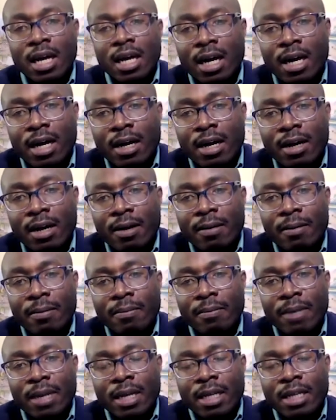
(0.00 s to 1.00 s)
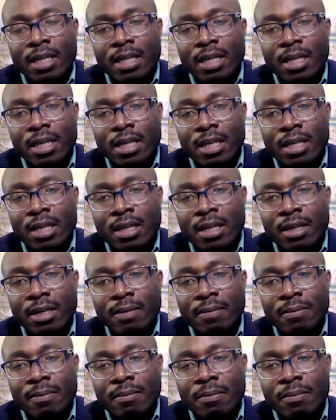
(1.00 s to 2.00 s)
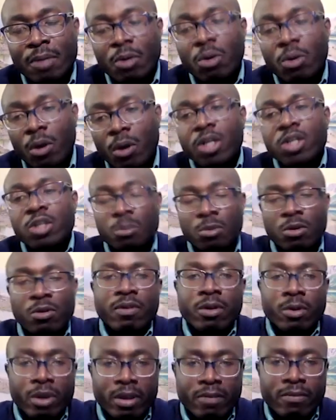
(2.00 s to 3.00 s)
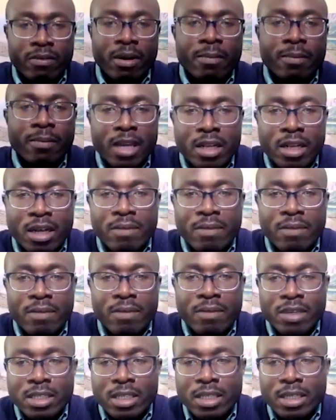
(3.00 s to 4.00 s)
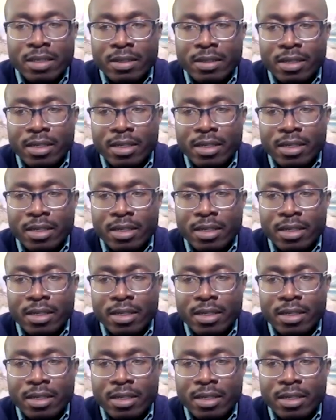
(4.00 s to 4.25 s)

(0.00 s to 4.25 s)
Um, and uh, but we want to move away from that, obviously.